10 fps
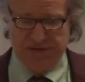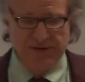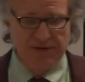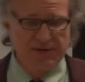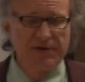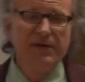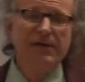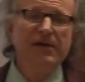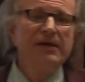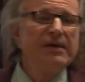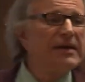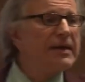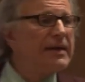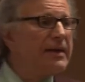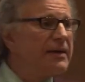cellular
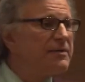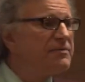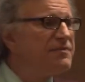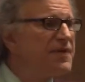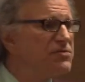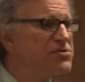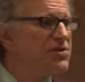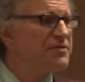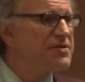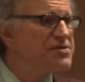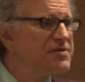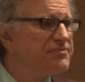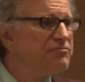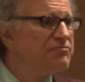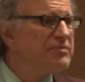phone service.
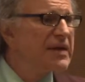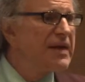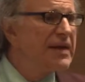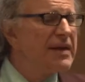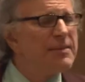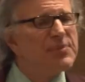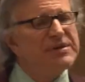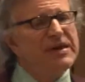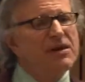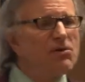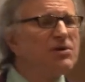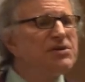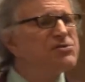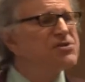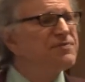But they can only
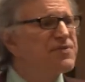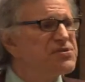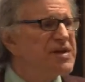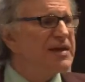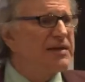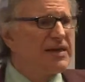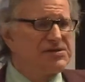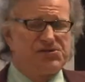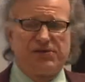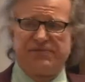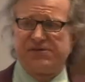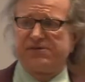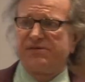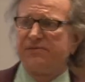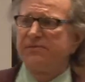use them for satellite service.
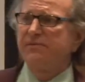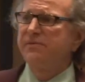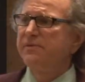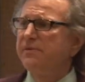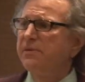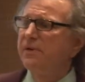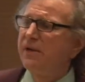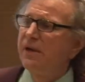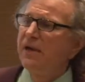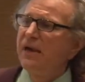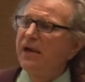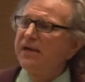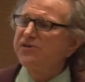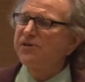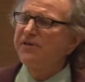
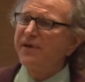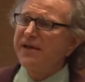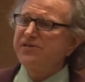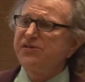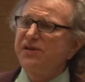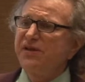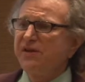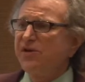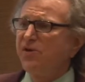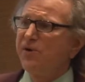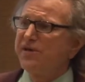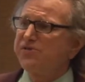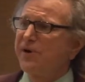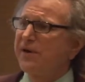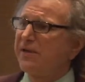And so they've asked the
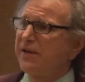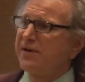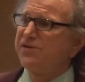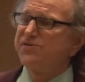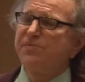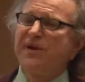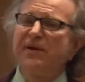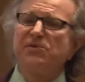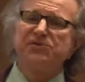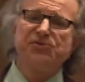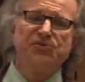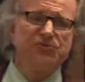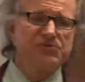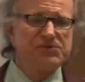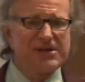US regulators to be able
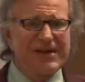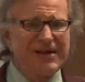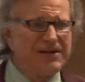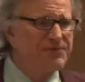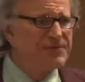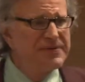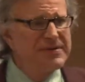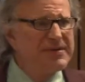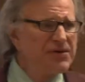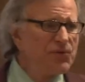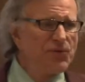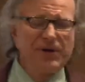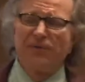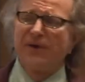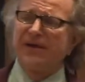to kind of
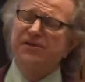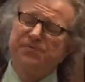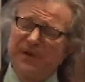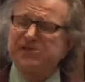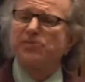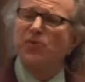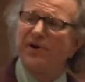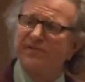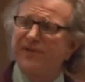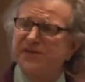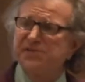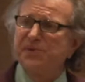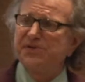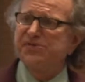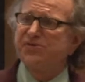rearrange, make some more
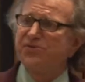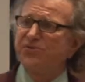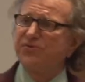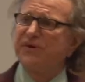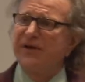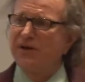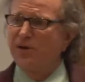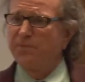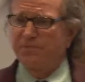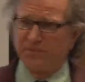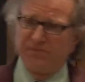investments to help